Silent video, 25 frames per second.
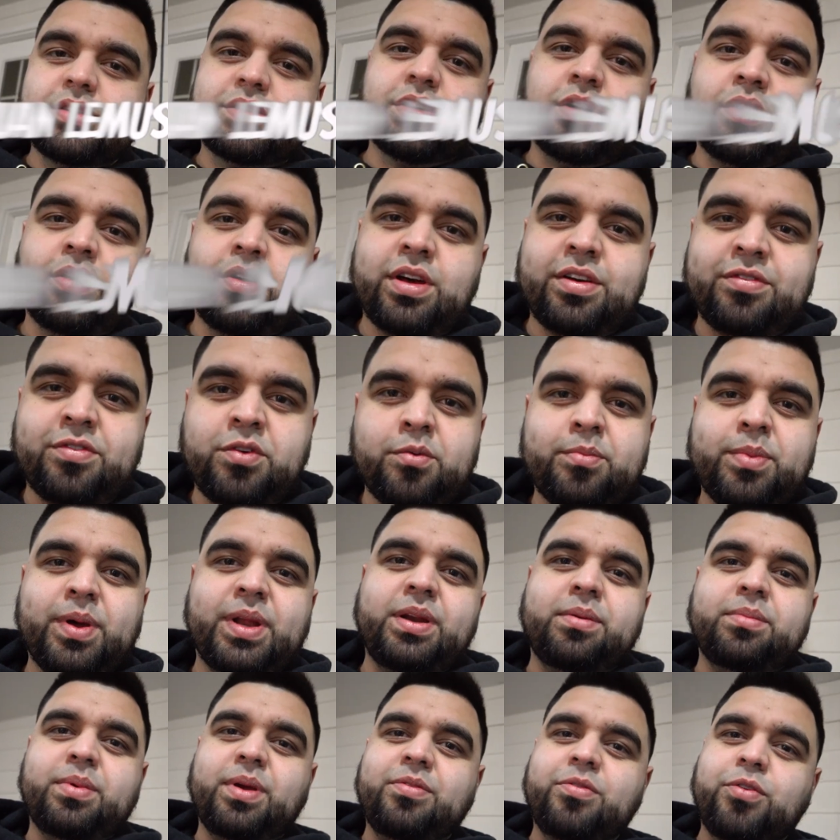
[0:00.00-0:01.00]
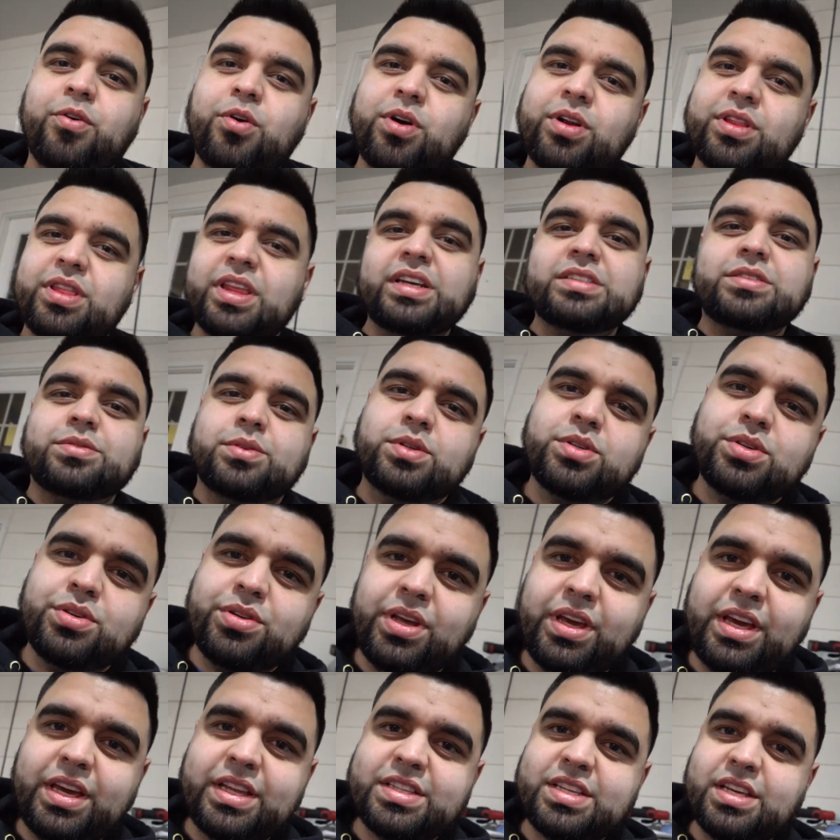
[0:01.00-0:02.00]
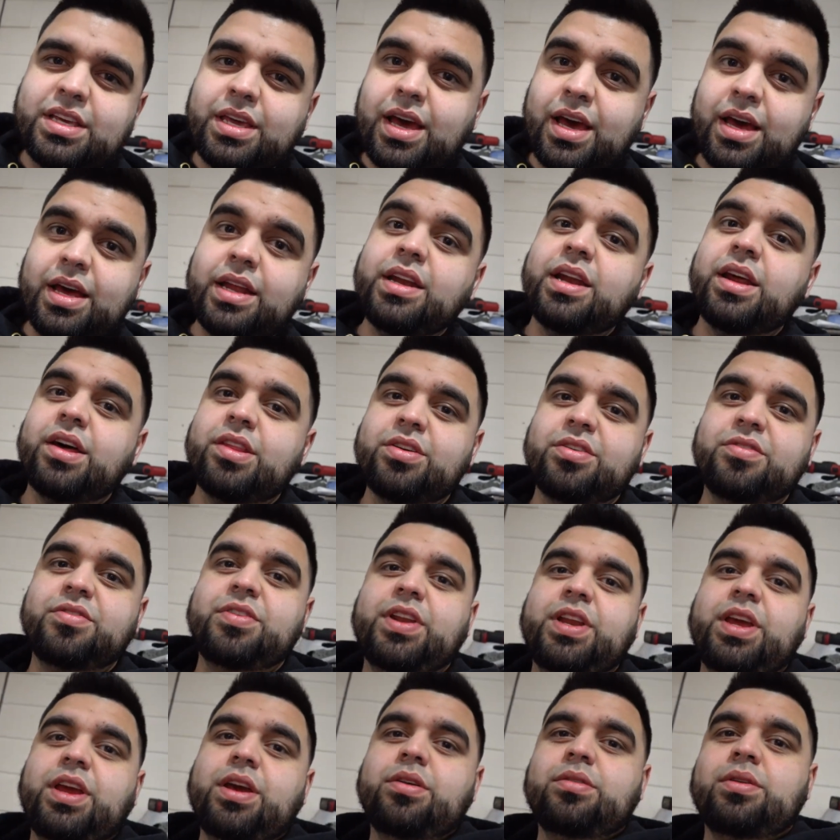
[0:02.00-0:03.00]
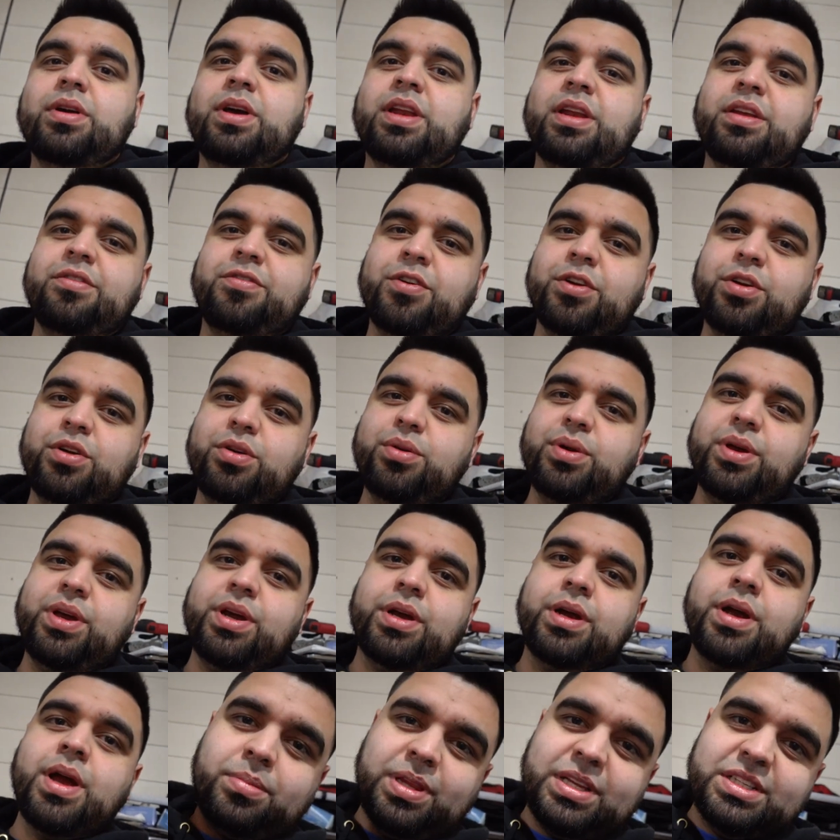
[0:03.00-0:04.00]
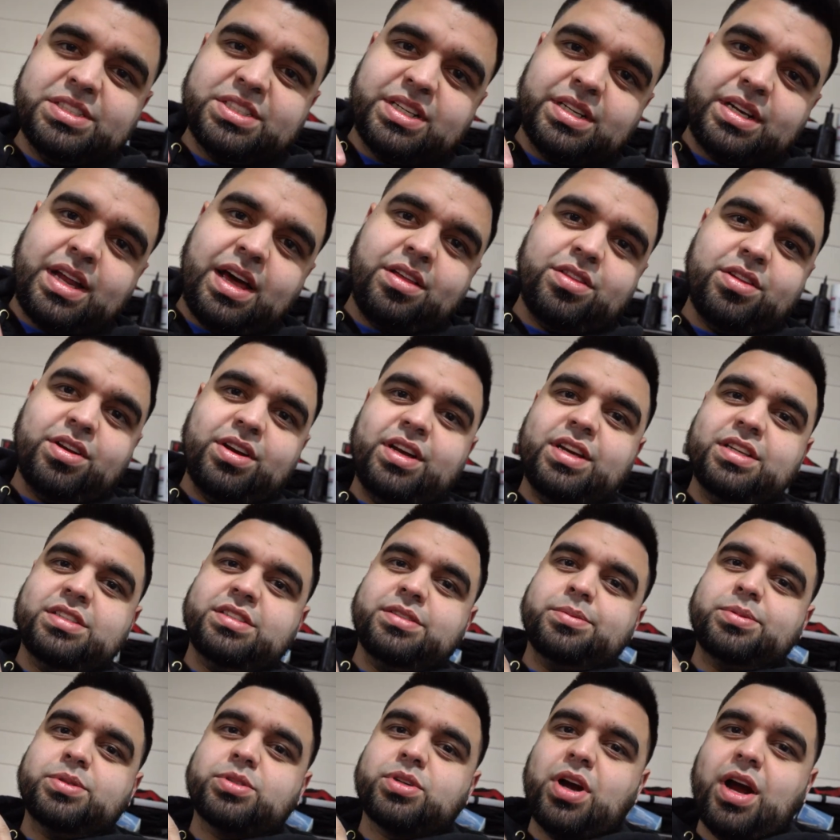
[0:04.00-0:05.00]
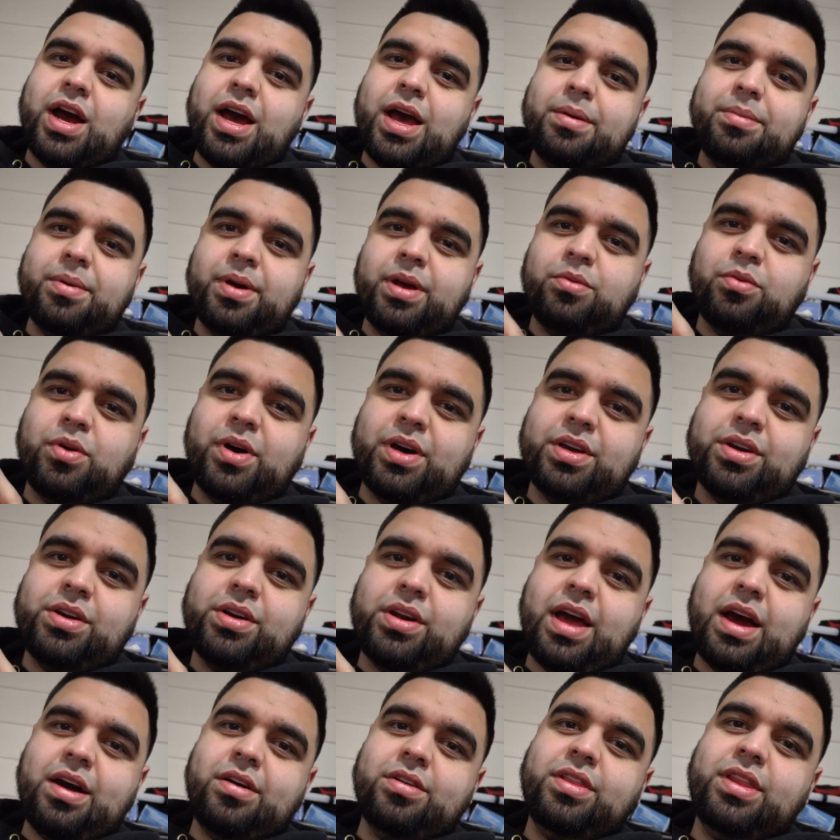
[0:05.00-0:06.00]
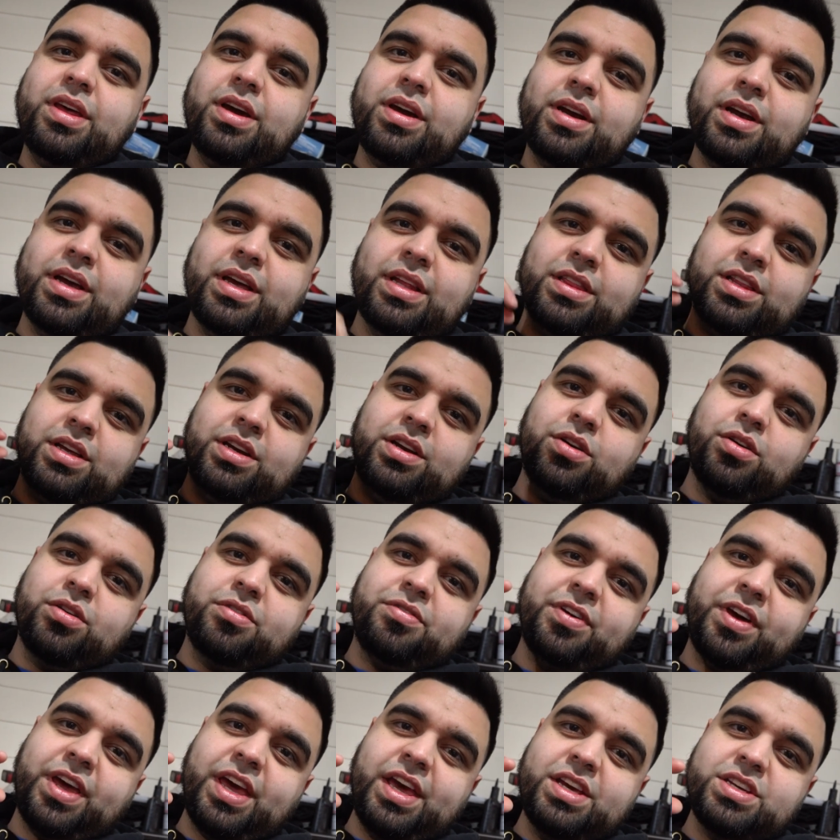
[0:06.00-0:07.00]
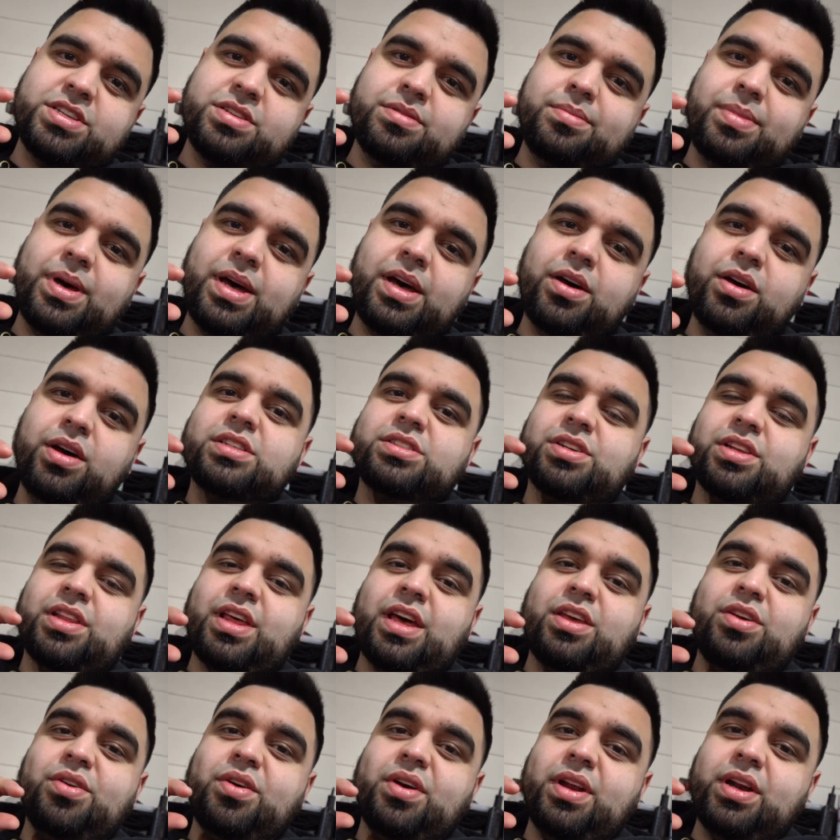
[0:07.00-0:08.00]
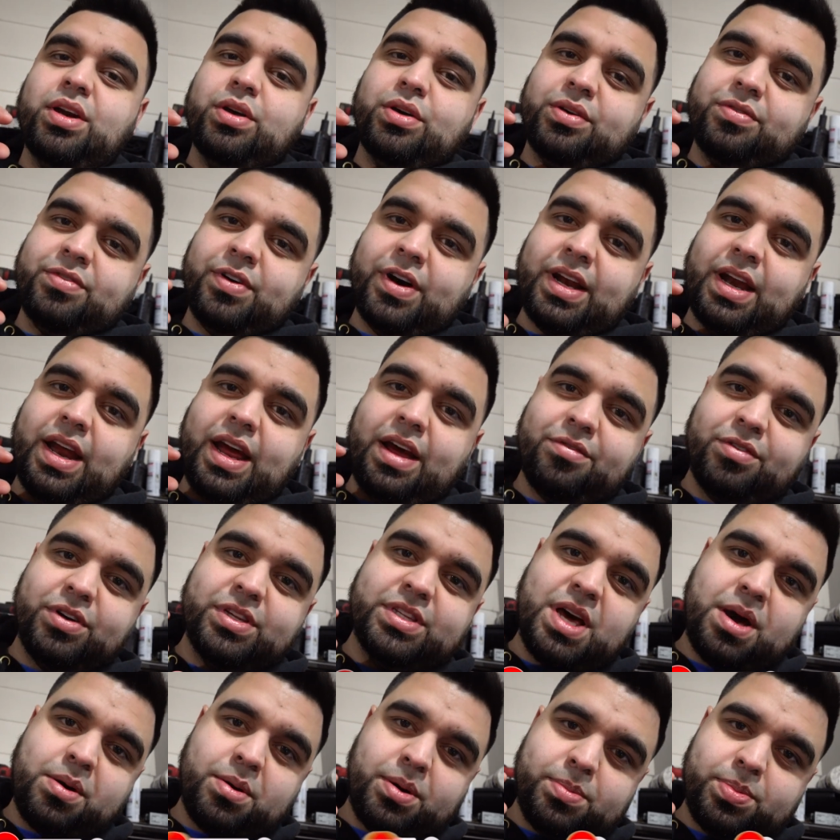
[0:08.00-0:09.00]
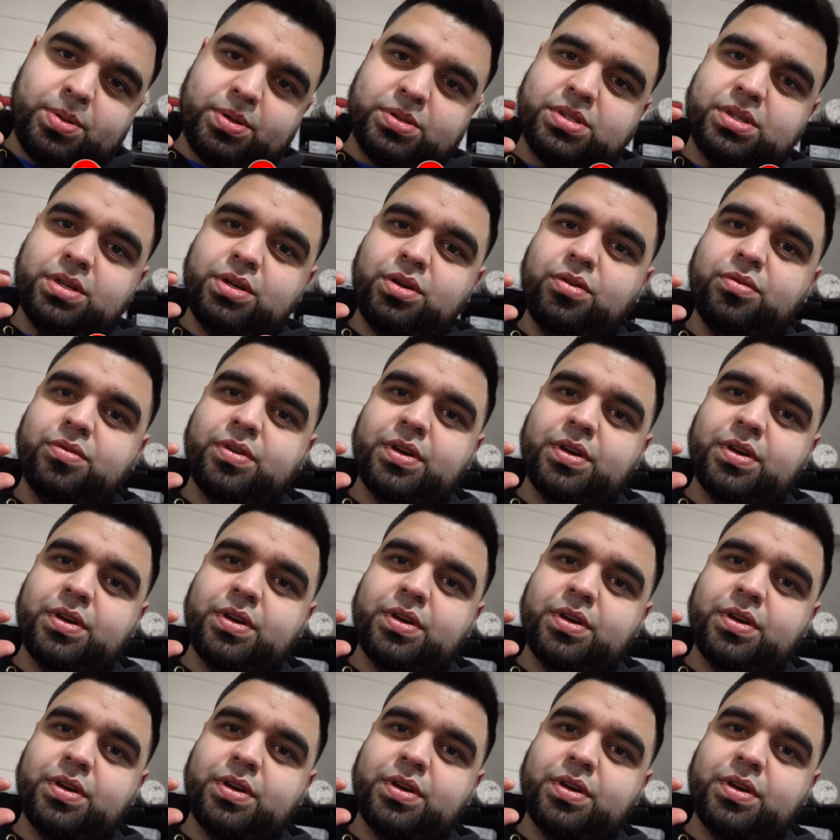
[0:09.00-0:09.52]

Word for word: So if you've been here before, thanks for tuning into yet another video, and if you're new here, please get down there and hit subscribe, and while you're down there, hit the notification bell so that you get notified every time we post a new